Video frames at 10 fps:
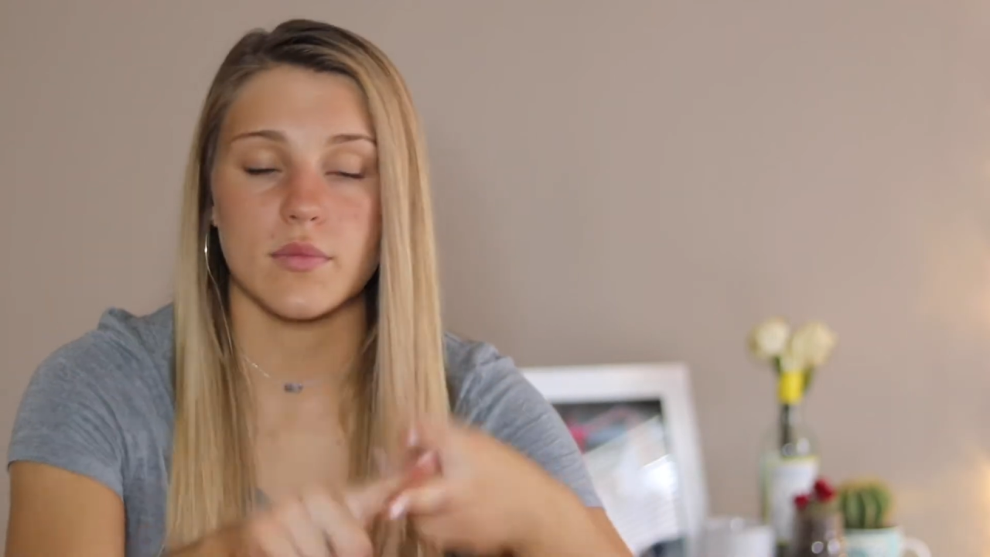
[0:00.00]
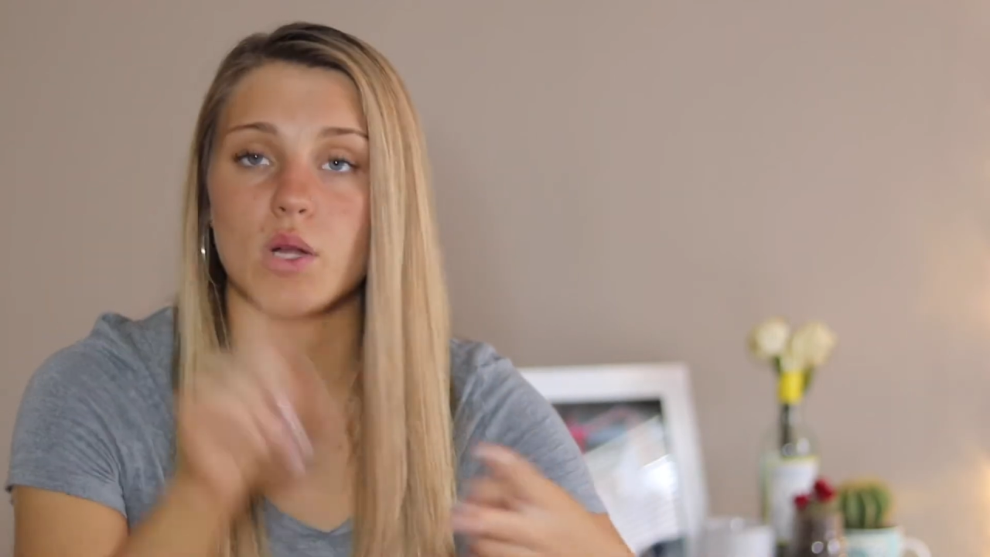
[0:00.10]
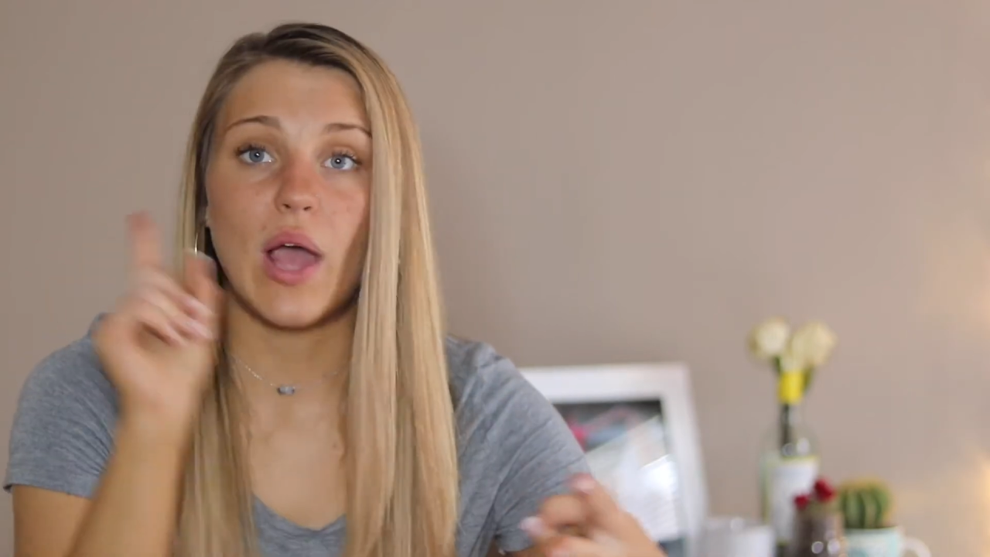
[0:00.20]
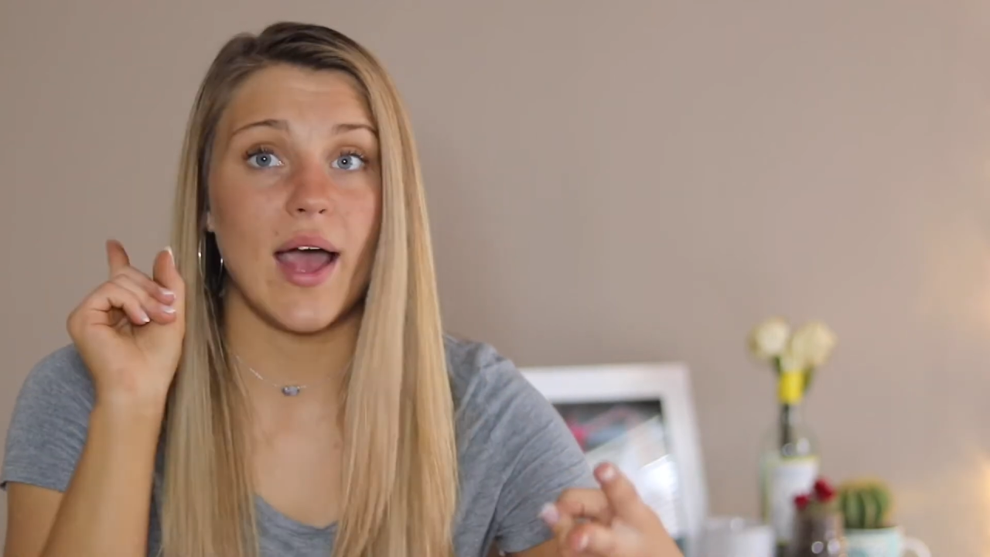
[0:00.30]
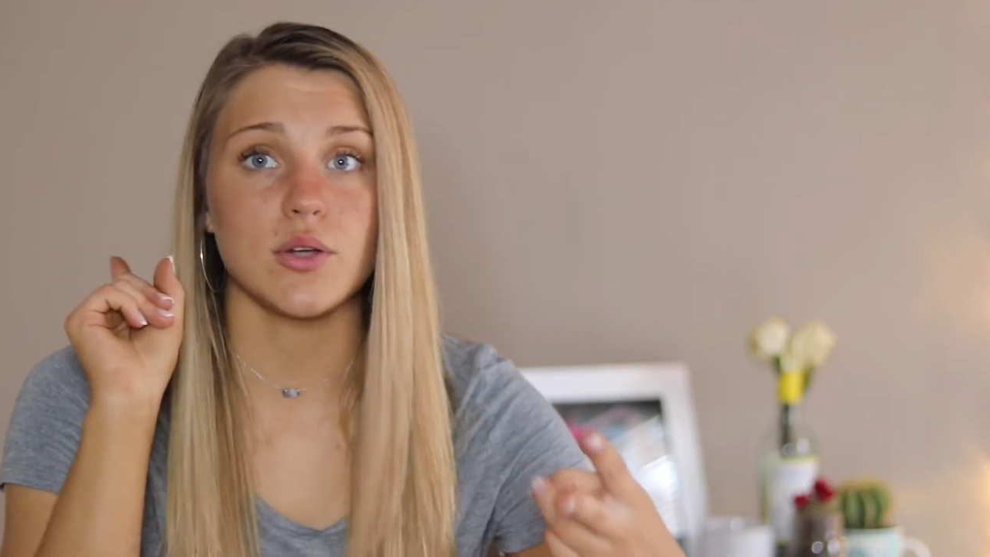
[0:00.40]

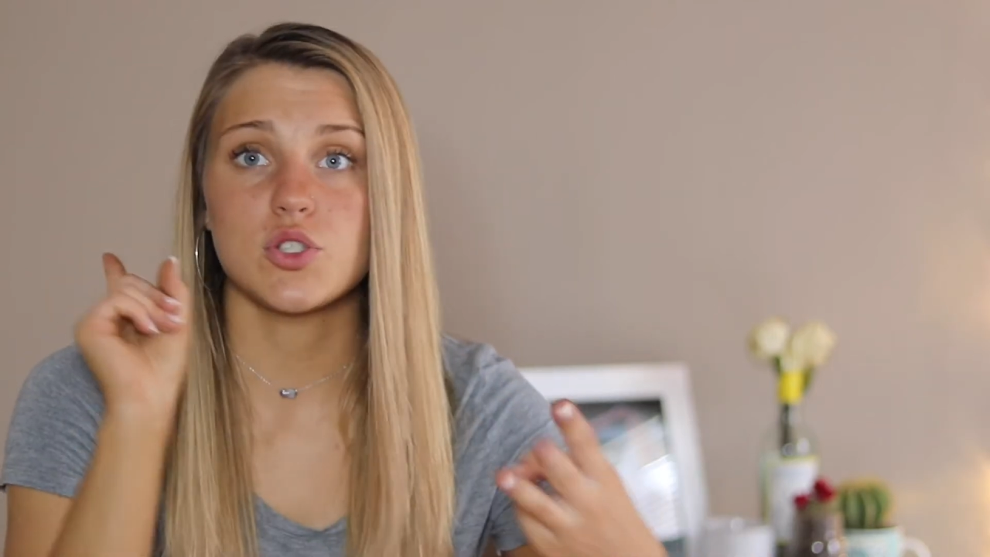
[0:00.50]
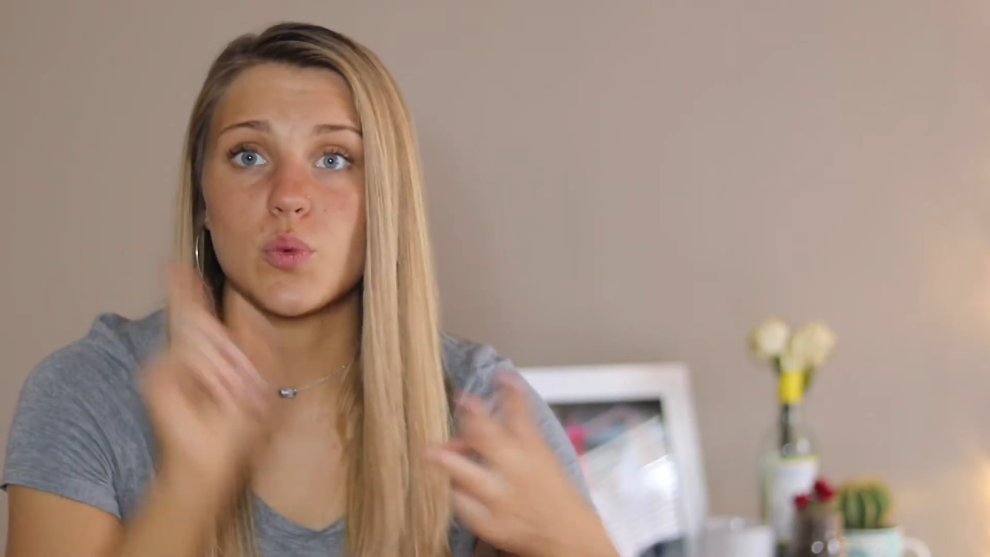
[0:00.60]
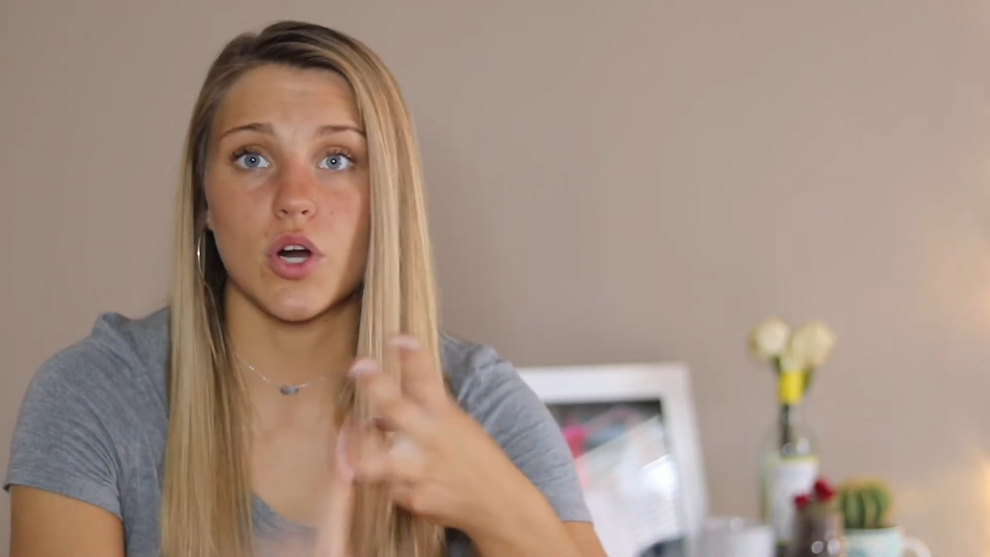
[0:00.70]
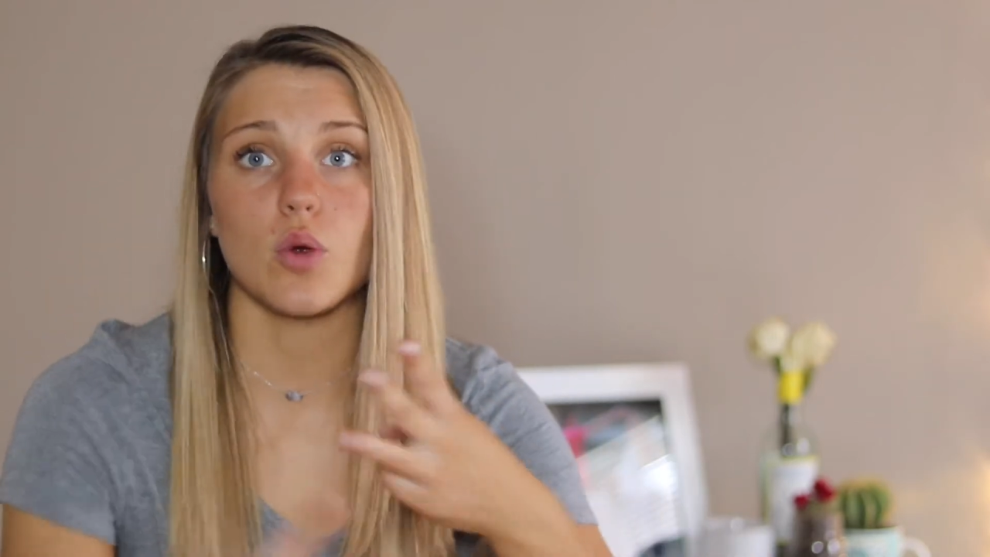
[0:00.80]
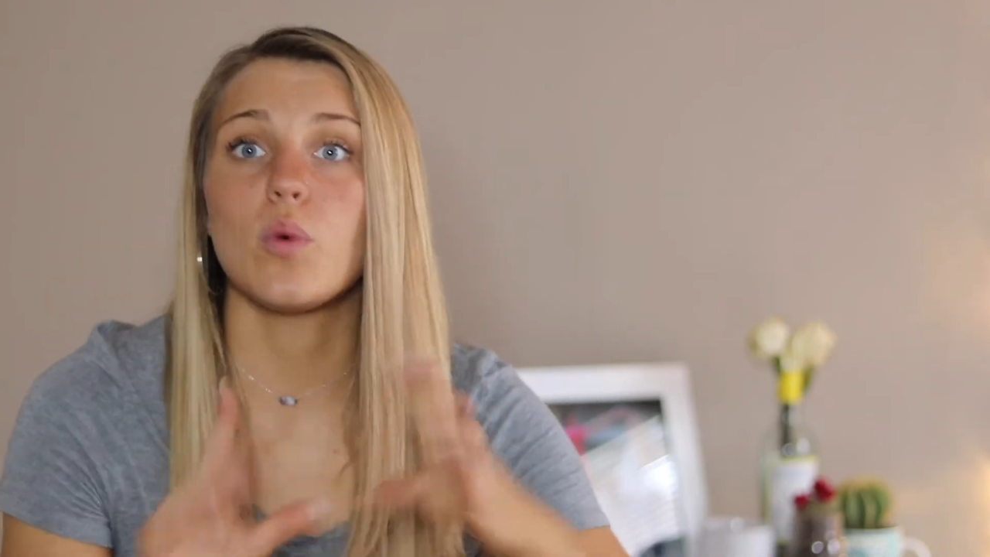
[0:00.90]

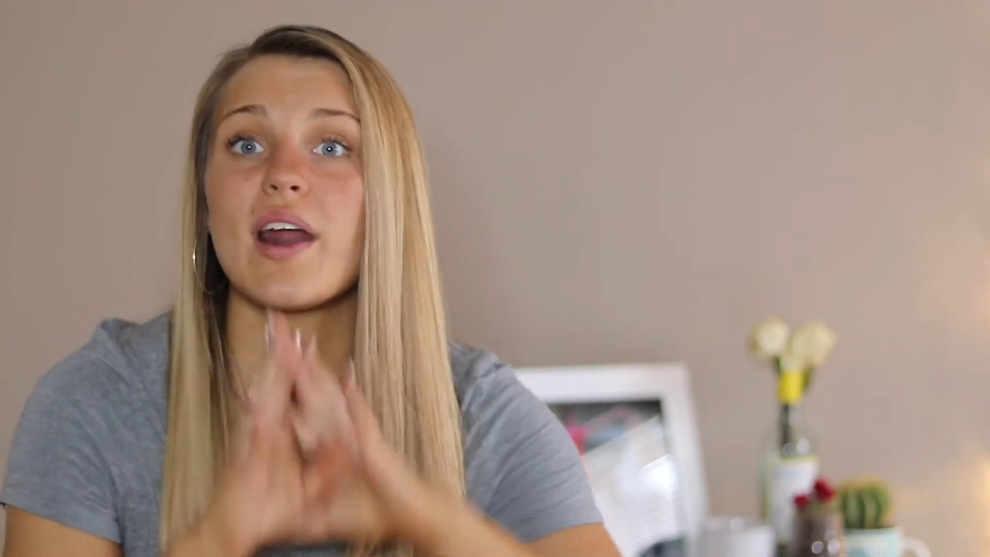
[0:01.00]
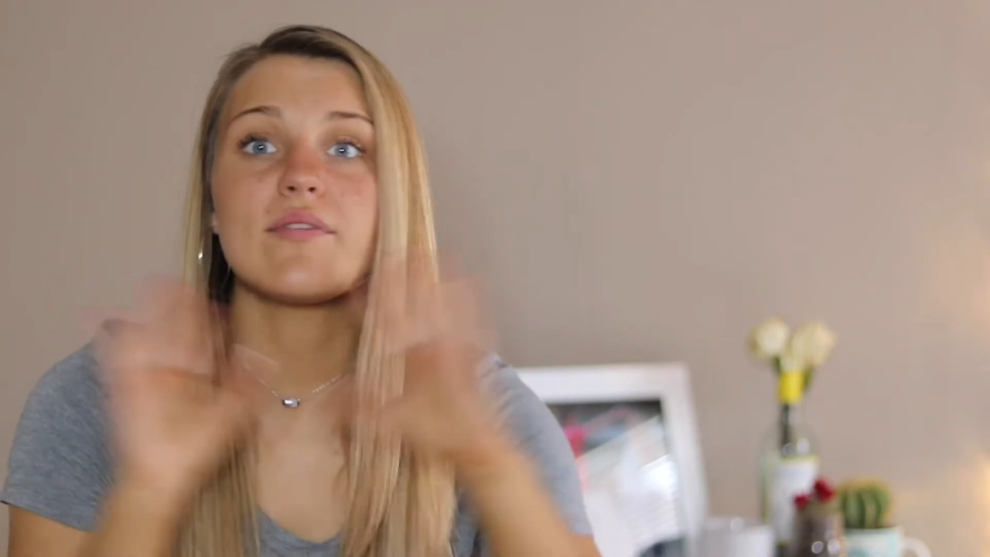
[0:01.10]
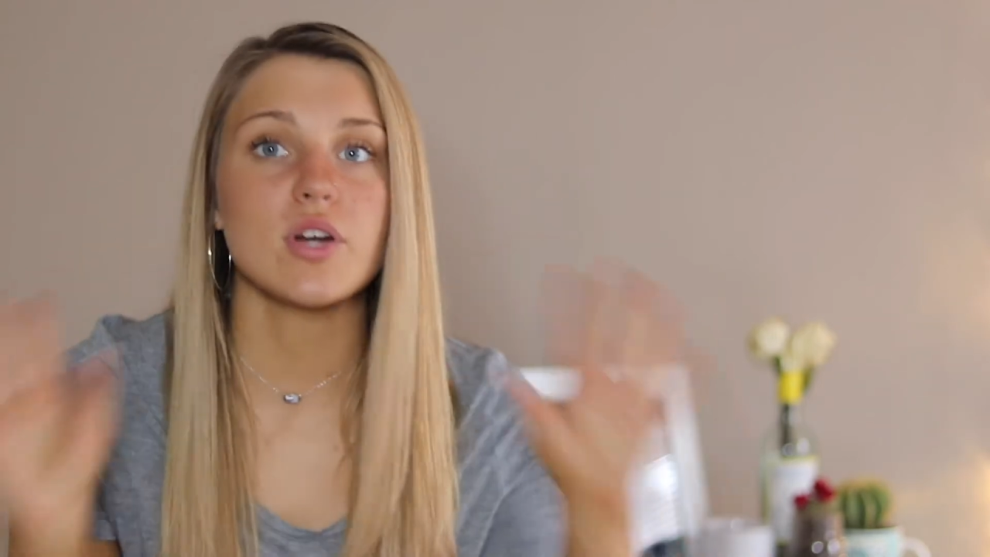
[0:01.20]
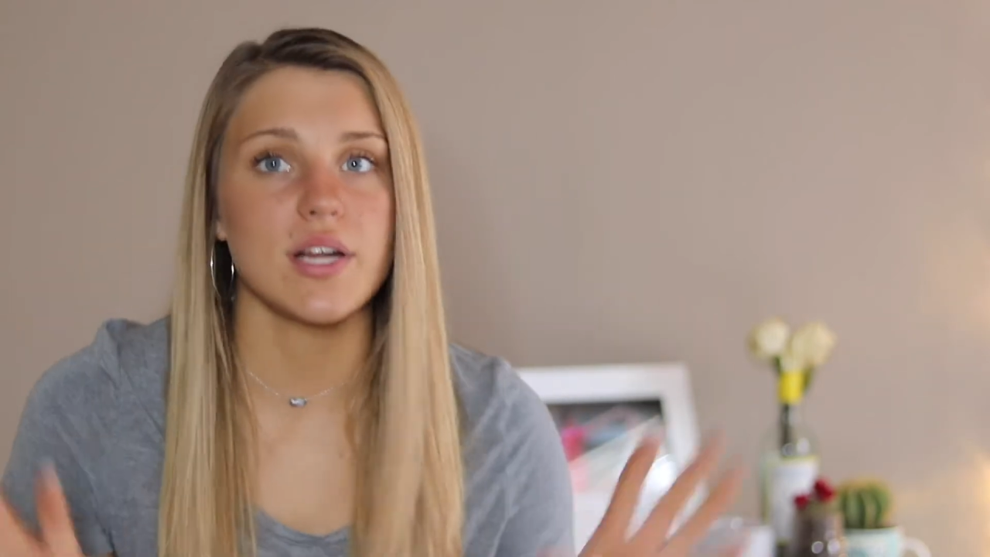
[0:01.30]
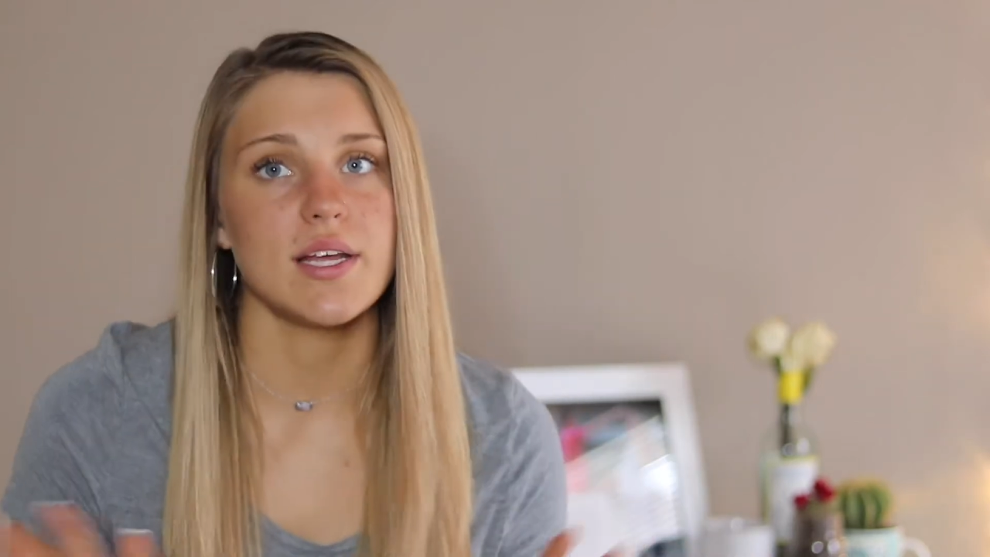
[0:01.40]
housework,
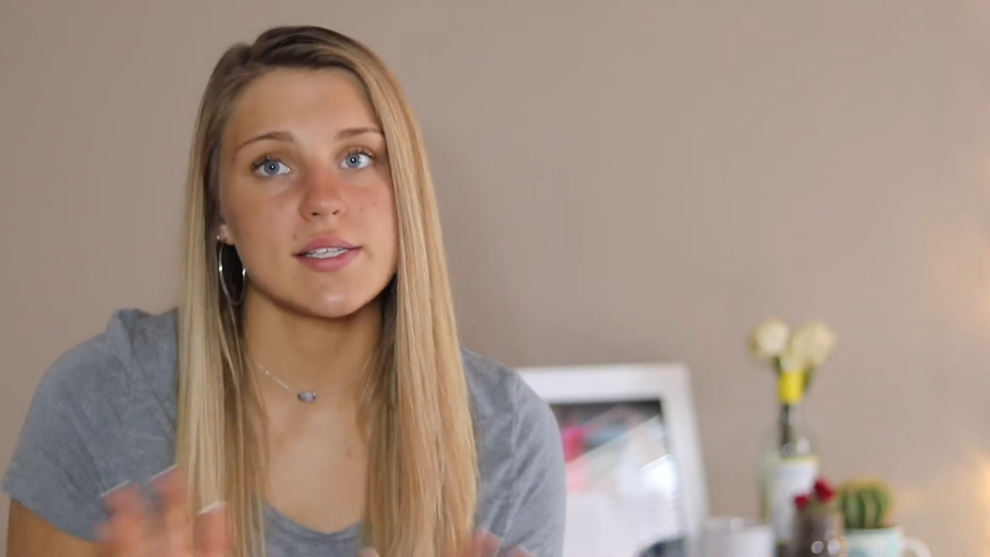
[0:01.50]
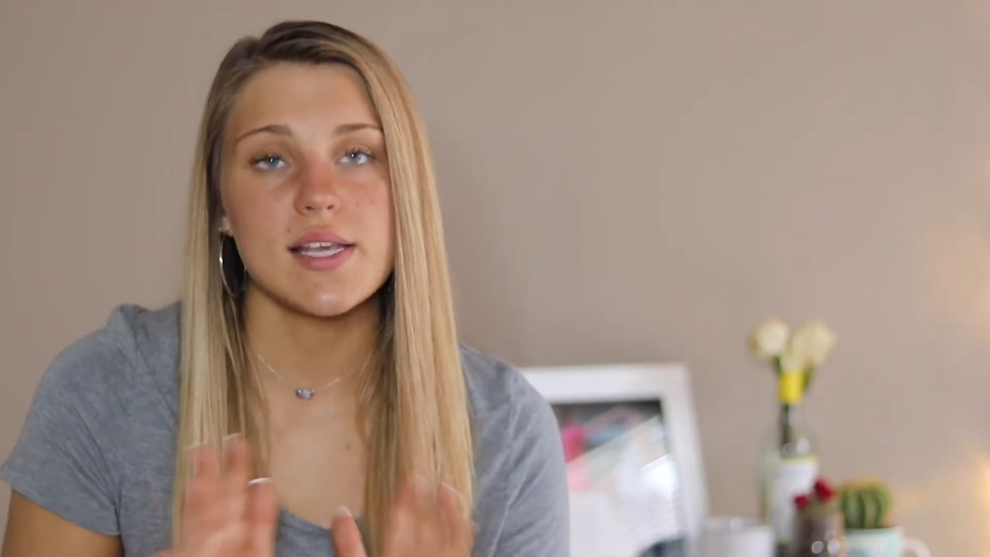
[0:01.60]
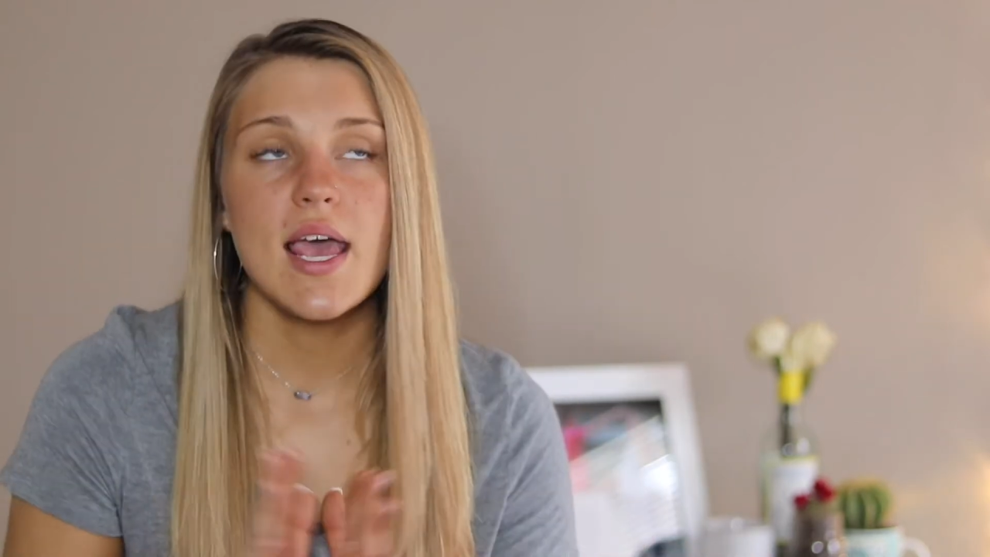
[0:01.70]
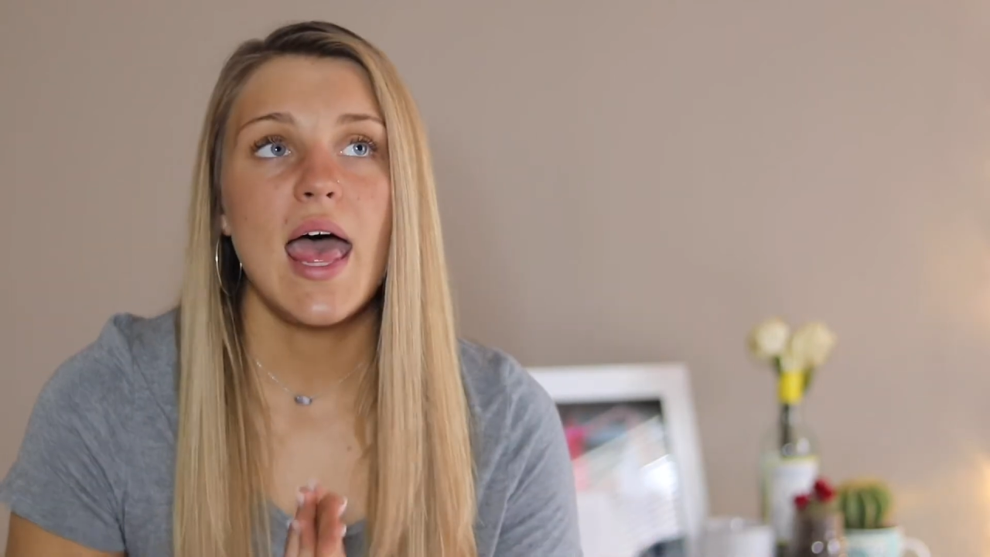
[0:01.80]
whatever it is.